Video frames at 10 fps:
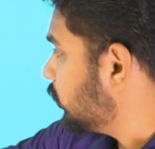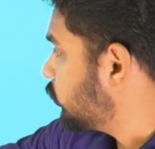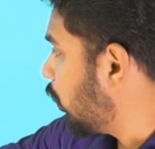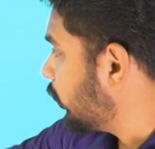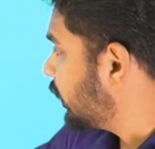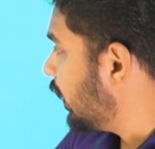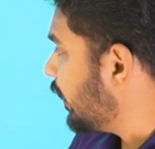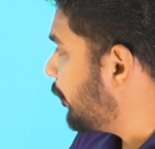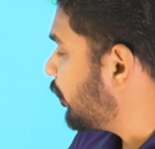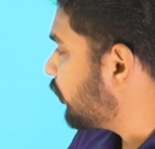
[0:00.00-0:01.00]
Total
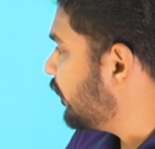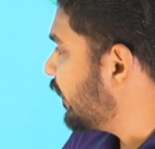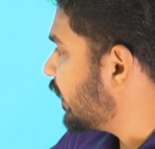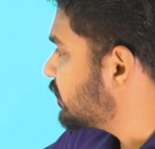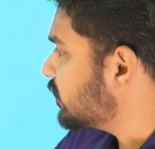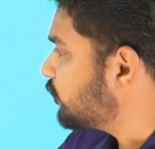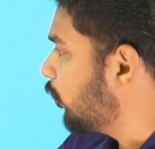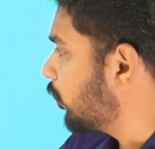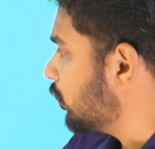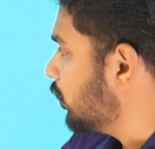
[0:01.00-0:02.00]
number of ligands is
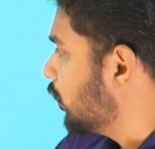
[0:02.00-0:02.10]
4.